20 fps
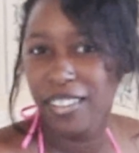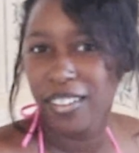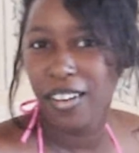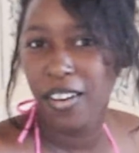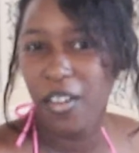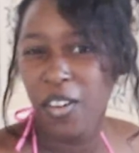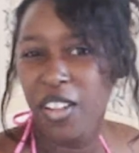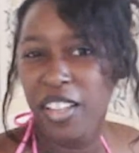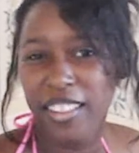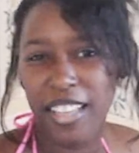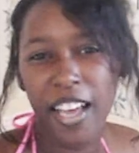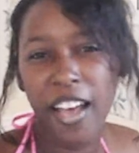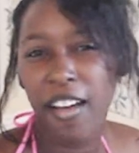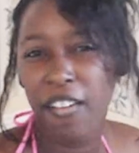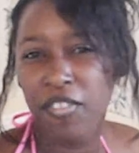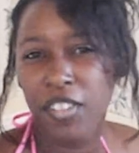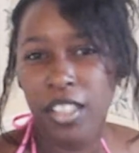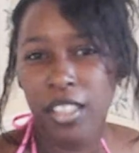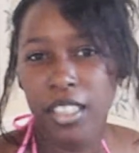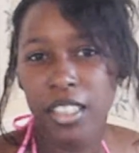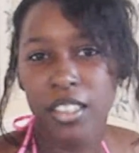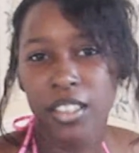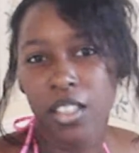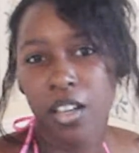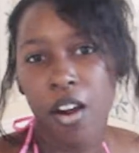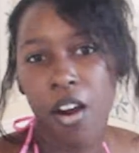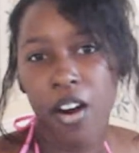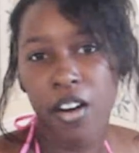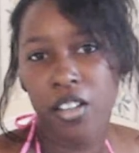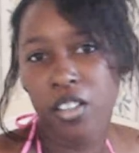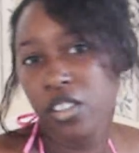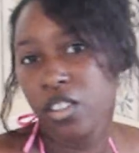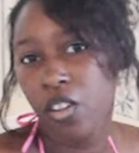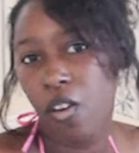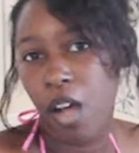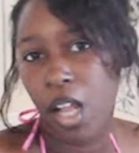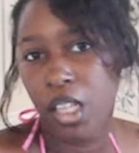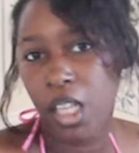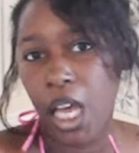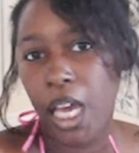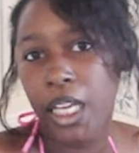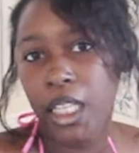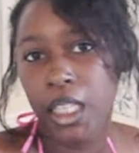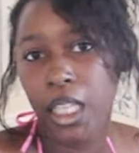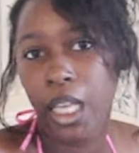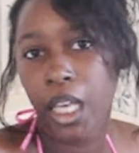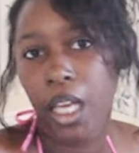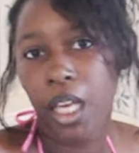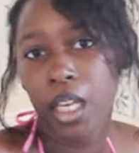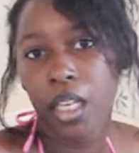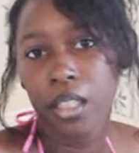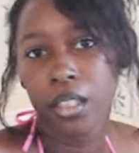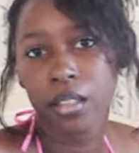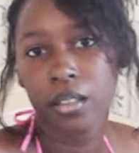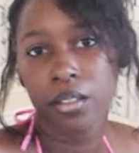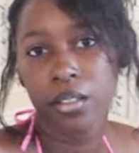You know, they have to listen harder, so I like that.